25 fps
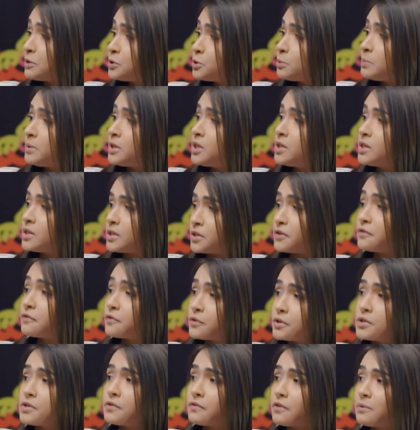to be
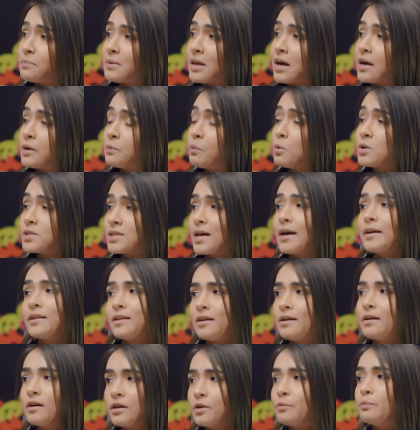different from that was, I
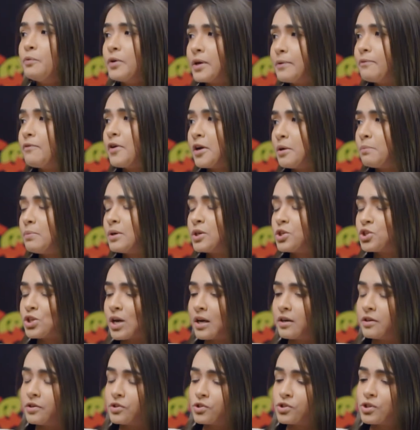think, a very big
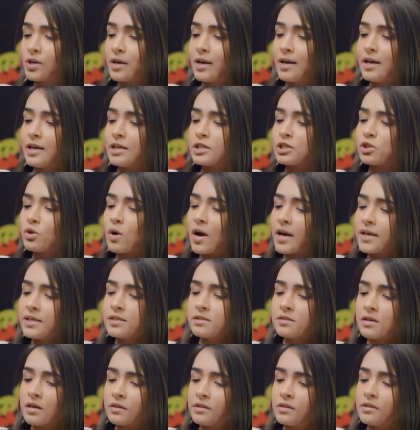challenge. So I
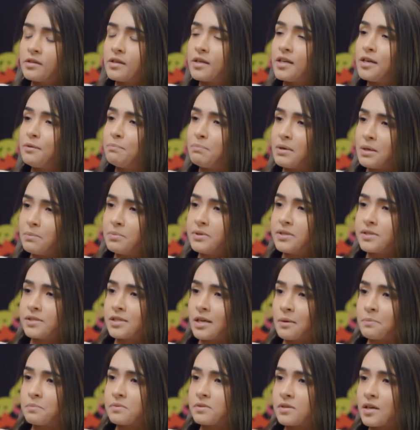started taking baby
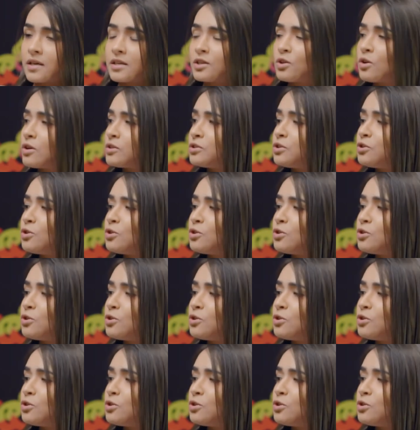steps. I thought,